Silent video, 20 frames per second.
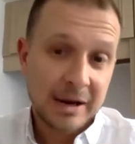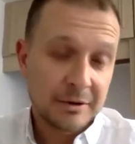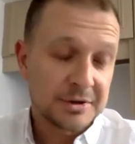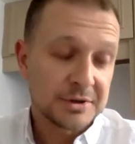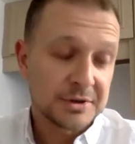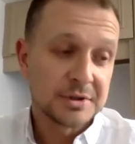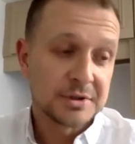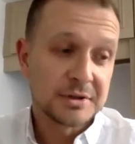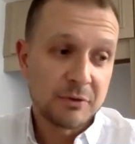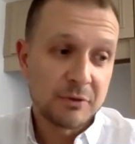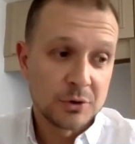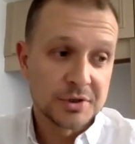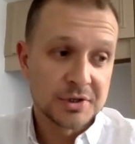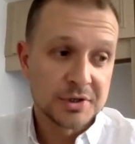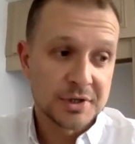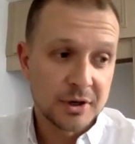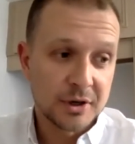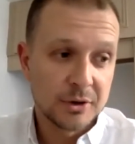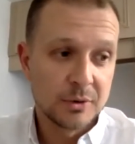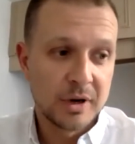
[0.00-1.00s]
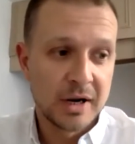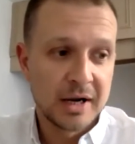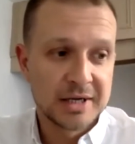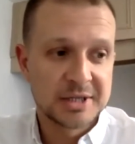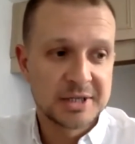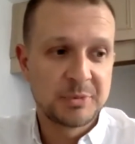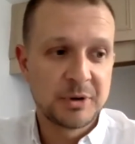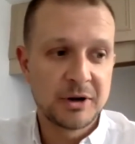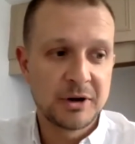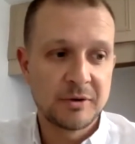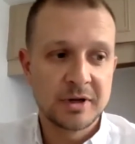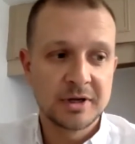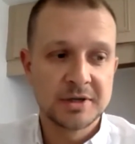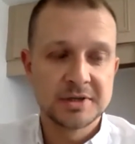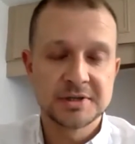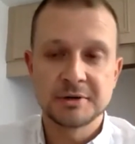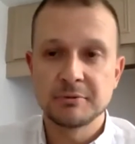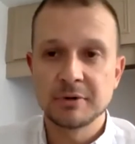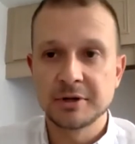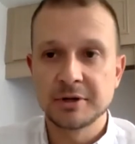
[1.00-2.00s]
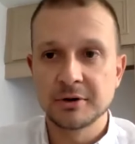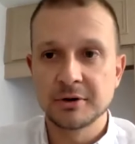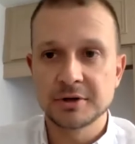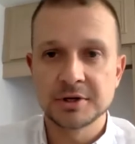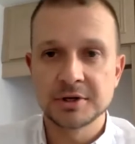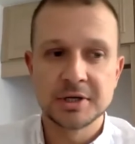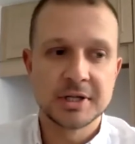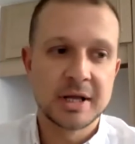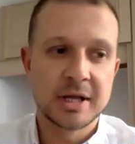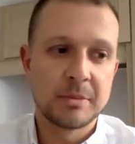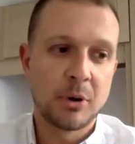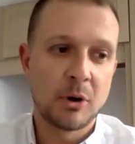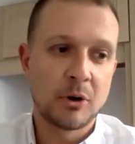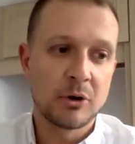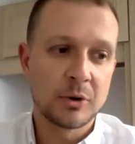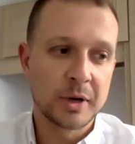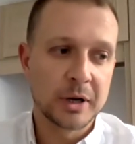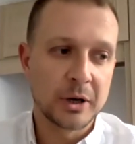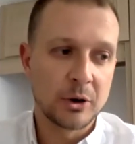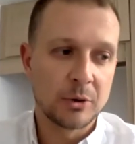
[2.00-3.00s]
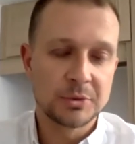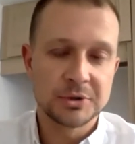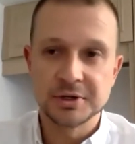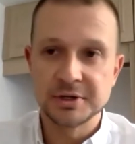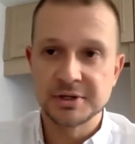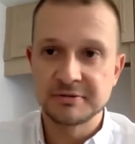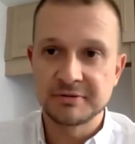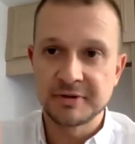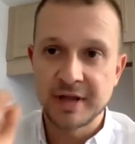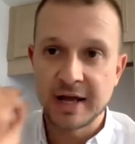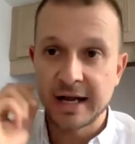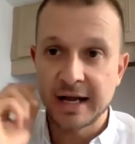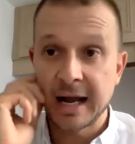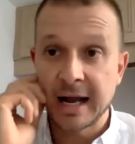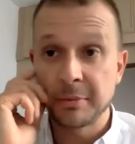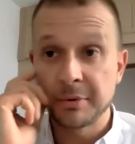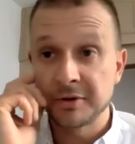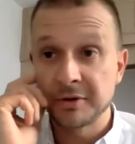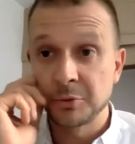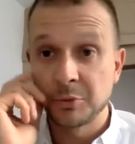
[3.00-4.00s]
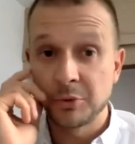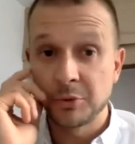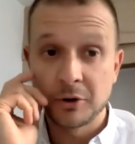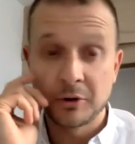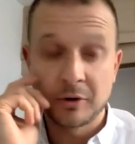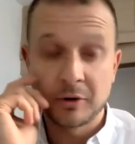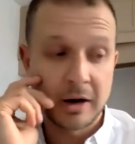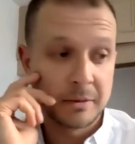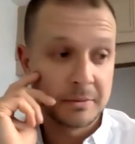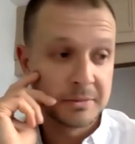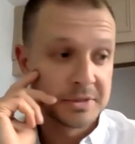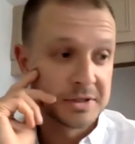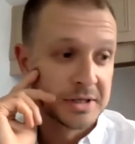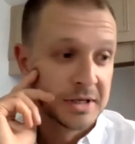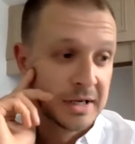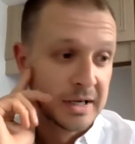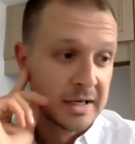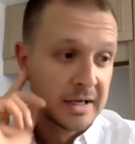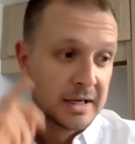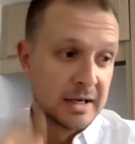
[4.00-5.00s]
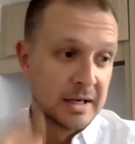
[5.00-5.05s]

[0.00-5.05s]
Councils have also experienced a reduction in their borrowing options for their capital programmes.